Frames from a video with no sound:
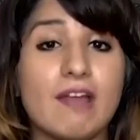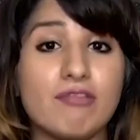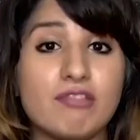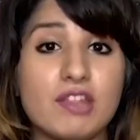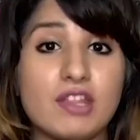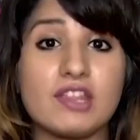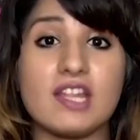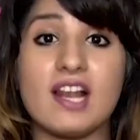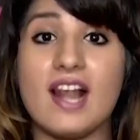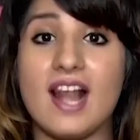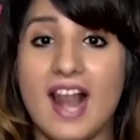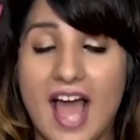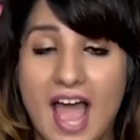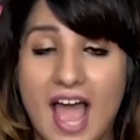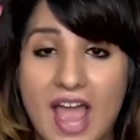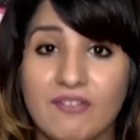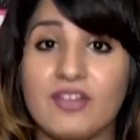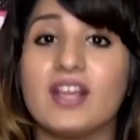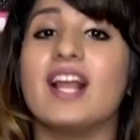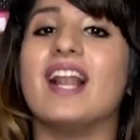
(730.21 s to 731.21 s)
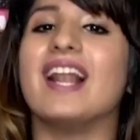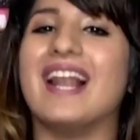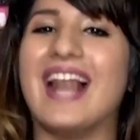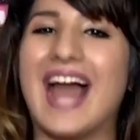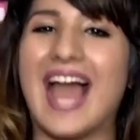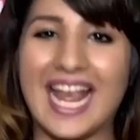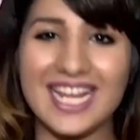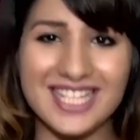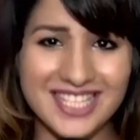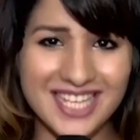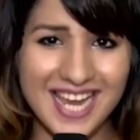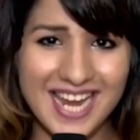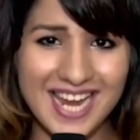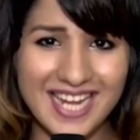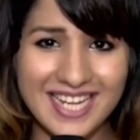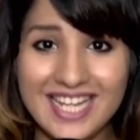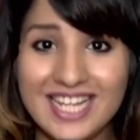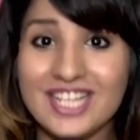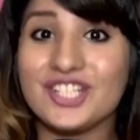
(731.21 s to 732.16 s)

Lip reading: TFCC Live, like cheyandi,